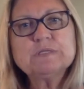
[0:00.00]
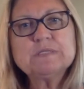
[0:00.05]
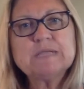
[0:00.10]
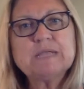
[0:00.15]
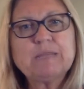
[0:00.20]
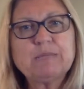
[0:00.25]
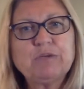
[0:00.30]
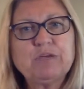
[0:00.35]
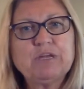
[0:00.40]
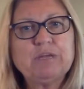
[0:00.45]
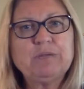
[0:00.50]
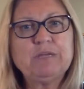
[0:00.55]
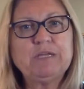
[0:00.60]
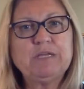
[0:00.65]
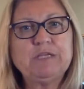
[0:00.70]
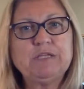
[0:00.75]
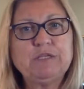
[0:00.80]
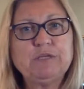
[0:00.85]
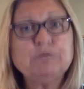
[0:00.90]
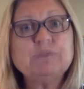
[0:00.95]
that I'm going to
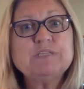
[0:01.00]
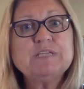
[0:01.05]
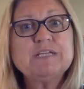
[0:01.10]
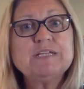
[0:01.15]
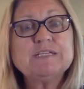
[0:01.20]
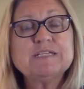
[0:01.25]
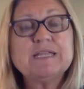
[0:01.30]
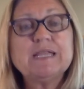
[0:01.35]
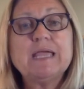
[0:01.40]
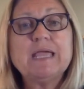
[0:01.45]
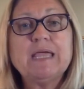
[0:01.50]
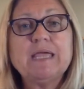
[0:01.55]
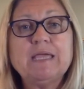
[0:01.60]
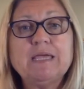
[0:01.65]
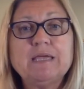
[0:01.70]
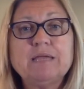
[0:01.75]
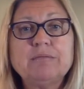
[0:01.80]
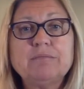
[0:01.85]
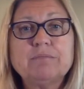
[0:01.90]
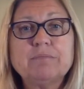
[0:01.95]
be using today
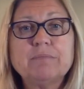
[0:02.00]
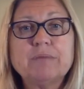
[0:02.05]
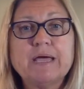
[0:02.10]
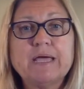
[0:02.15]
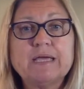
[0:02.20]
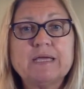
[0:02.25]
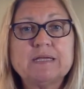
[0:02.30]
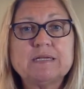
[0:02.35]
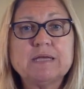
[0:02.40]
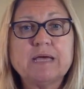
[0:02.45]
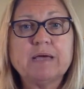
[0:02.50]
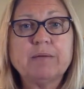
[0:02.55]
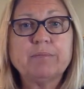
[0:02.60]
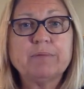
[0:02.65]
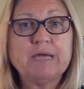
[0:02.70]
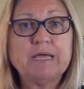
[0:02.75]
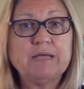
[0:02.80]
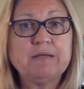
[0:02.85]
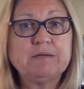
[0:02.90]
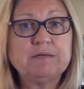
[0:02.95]
in my
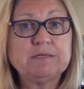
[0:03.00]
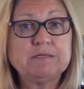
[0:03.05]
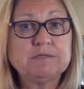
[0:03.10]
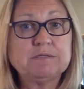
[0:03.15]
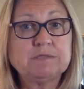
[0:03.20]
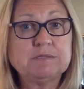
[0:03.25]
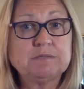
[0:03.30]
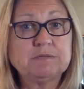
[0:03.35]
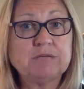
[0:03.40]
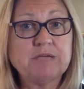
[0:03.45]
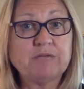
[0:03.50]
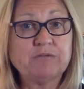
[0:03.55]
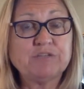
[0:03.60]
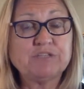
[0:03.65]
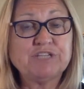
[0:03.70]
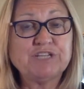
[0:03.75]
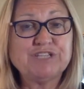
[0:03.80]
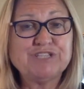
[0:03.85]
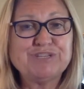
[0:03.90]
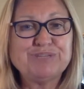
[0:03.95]

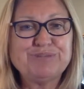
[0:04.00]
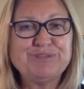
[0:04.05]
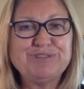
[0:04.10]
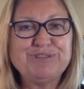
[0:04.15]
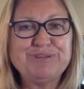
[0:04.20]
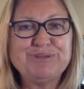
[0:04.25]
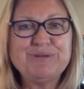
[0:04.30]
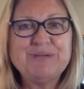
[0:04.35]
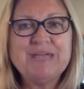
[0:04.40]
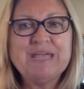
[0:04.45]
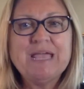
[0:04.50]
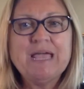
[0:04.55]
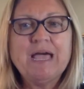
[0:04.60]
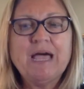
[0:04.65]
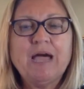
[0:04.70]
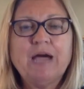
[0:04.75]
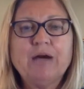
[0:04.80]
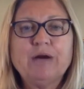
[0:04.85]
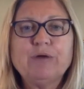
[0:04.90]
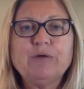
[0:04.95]
conversation with you
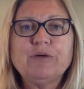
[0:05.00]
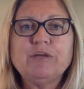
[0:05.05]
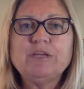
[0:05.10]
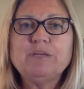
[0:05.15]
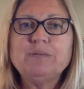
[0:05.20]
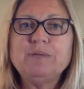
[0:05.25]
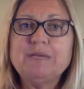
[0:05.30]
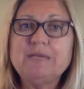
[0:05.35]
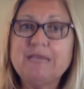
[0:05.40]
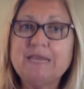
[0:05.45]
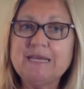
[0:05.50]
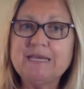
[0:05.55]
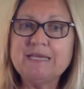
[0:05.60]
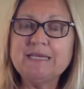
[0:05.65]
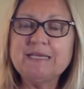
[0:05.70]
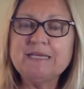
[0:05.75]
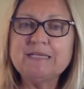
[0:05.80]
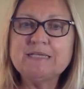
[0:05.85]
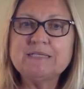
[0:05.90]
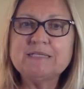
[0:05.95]
are going to be
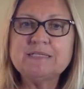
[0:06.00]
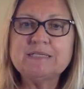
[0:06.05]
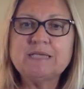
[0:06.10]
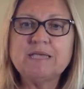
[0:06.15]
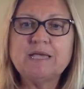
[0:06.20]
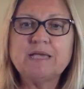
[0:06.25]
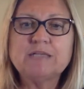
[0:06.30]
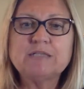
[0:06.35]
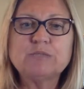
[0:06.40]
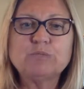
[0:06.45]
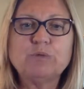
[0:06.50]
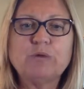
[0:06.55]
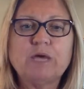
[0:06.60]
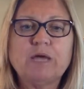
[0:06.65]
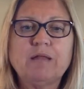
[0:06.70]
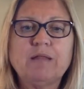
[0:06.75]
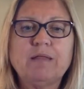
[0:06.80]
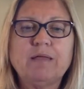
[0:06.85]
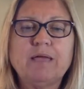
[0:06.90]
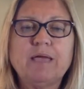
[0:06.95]
KiddyKeys as
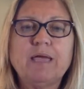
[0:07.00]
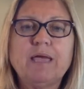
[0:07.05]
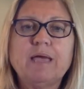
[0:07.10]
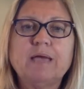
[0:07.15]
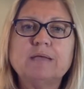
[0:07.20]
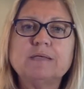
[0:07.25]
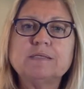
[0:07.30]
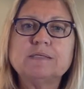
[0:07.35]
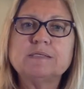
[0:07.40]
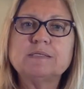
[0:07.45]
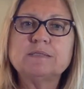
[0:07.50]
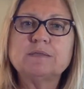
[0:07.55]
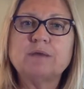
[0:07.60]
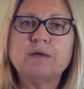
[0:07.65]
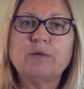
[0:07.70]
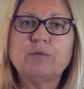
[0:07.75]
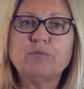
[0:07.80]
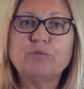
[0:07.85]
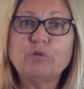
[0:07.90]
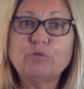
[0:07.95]
well as
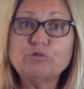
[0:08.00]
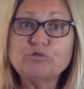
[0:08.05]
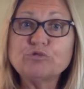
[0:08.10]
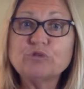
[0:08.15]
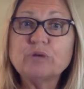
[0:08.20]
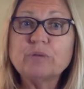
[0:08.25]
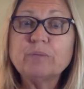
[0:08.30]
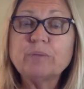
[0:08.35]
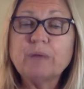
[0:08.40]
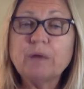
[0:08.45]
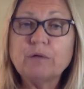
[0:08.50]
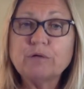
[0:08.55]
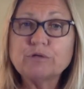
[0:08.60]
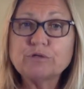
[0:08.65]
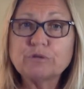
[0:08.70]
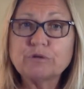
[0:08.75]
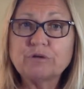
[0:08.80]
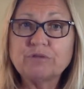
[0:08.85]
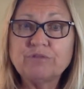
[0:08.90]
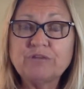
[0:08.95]
Roadtrip
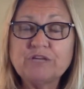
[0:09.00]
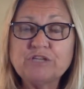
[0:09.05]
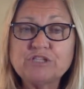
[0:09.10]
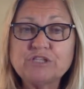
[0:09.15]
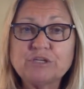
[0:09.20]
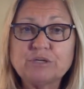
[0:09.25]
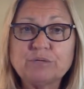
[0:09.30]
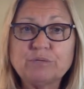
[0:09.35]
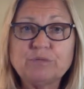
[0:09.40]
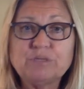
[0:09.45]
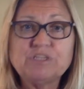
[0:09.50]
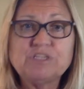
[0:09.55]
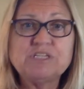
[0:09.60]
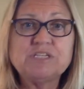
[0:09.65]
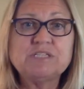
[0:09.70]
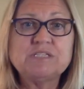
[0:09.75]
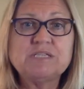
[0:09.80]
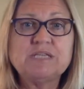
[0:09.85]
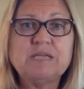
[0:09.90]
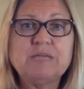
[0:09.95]
Outdoor Adventure, which
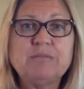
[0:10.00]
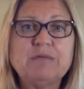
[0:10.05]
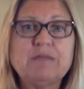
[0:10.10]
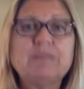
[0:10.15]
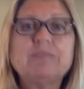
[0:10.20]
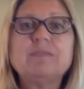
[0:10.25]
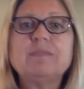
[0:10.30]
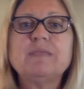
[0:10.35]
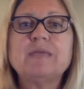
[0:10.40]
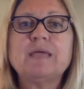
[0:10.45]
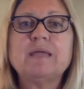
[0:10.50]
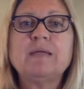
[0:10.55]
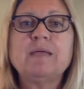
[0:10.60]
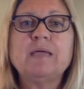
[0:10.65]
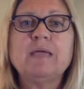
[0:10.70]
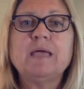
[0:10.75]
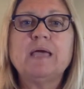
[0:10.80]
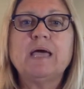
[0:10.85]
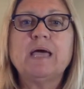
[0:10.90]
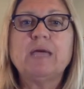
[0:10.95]
is a method that
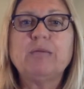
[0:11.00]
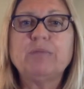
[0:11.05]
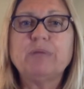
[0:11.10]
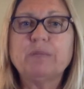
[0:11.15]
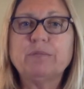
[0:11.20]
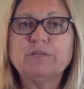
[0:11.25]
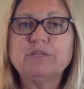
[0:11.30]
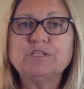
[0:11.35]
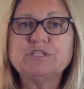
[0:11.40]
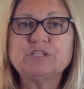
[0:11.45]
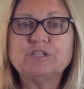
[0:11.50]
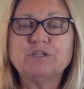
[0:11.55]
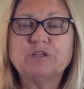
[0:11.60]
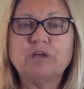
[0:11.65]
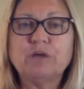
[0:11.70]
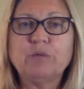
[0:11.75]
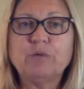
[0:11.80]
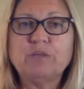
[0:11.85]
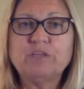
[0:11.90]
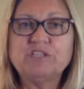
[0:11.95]
I published
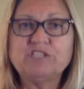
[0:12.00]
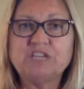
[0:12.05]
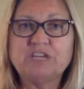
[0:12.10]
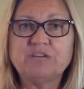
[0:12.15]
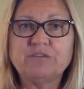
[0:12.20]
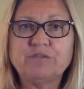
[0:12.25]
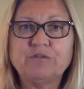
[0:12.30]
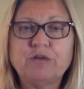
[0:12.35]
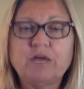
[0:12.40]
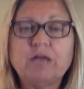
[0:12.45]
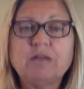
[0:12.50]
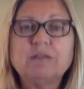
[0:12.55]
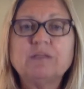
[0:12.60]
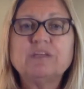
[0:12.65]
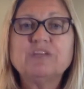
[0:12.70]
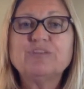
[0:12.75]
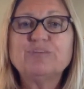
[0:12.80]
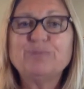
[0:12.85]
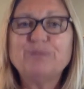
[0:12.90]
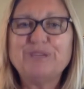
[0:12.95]
along with Jennifer Eklund
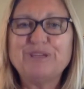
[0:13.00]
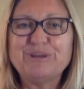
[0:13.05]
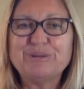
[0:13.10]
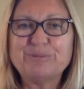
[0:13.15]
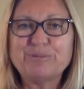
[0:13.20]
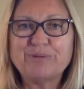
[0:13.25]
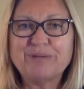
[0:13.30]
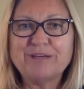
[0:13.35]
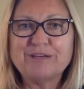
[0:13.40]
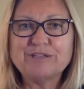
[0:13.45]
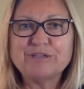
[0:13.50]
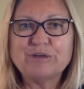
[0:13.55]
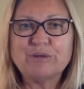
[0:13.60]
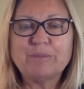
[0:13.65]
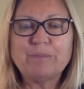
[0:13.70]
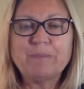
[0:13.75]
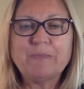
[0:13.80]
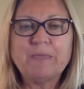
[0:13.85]
of Piano Pronto.